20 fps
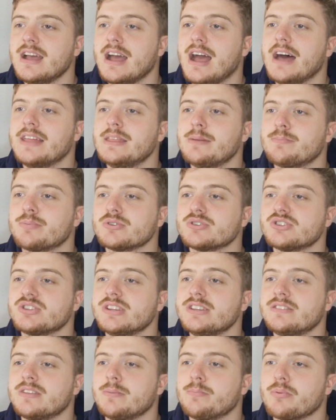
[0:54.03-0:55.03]
and then
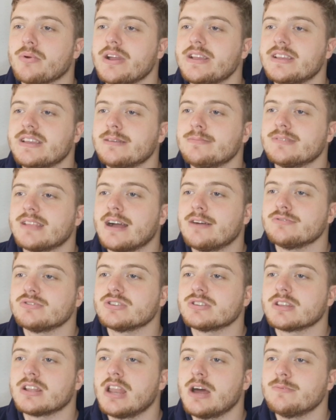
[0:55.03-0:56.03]
proceed to break him down
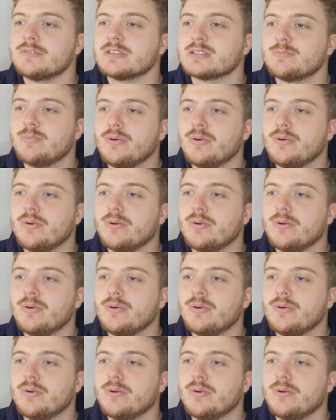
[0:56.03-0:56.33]
to the lowest